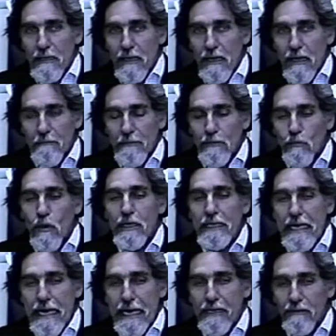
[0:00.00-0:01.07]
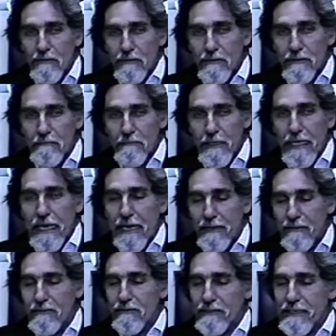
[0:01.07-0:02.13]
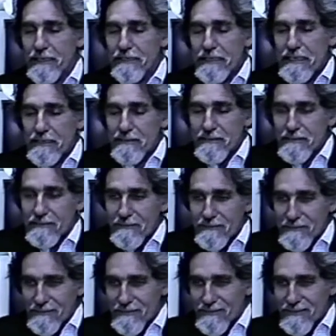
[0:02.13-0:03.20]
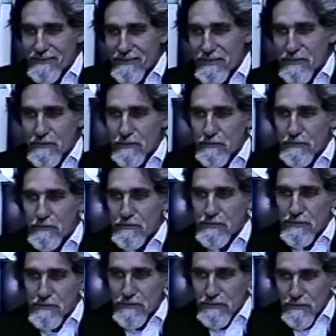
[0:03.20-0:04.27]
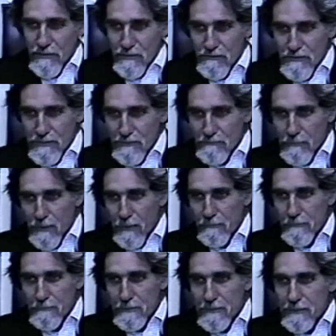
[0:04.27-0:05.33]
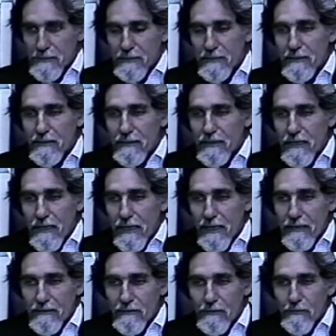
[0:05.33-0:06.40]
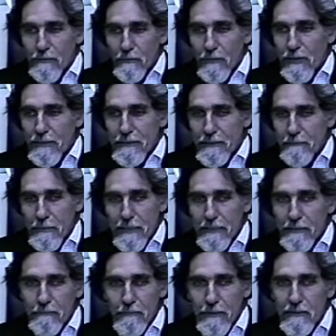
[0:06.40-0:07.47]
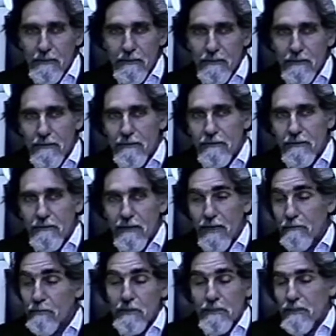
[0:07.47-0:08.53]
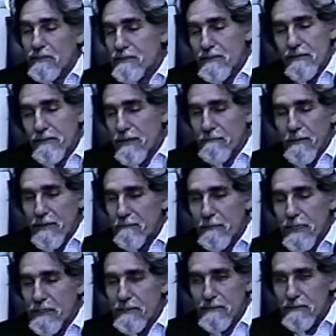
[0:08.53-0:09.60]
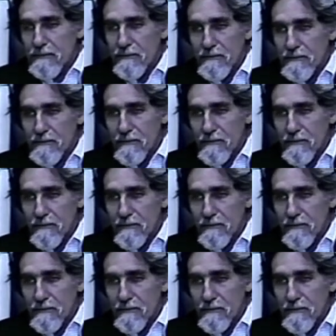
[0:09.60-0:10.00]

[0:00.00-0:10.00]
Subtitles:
I mean, one can learn mechanical techniques to solve certain problems and do it without any meaning, but I wouldn't consider that mathematics.